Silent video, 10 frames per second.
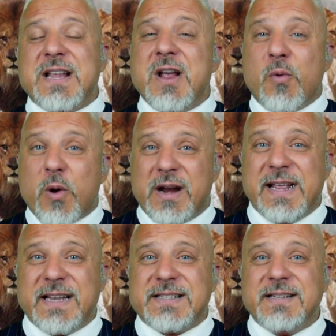what it
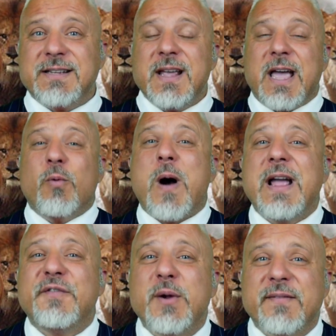isn't, and why, if
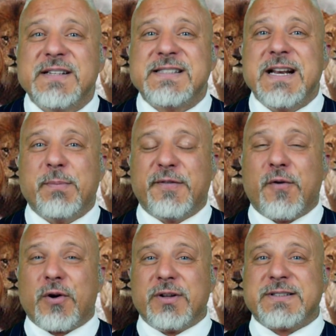you haven't seen it
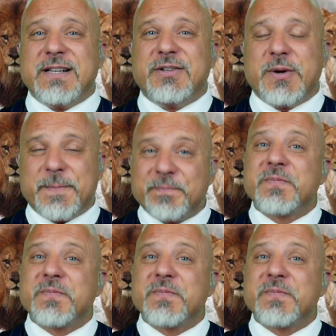before or looked into it,